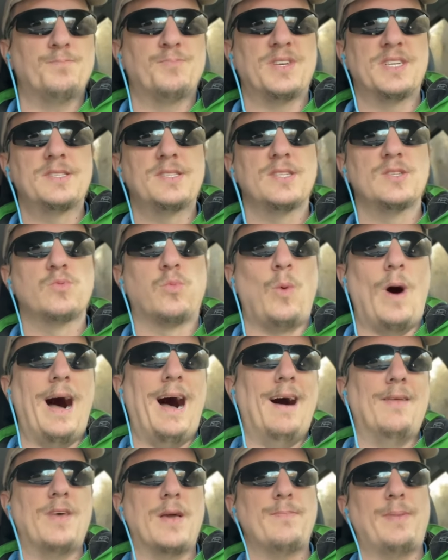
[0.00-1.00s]
This is
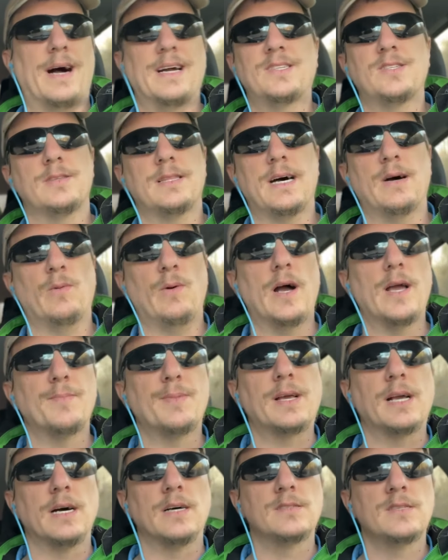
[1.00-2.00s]
why they bite you that way
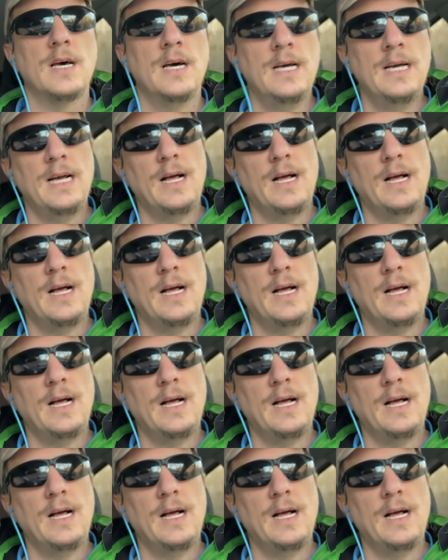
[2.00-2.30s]
because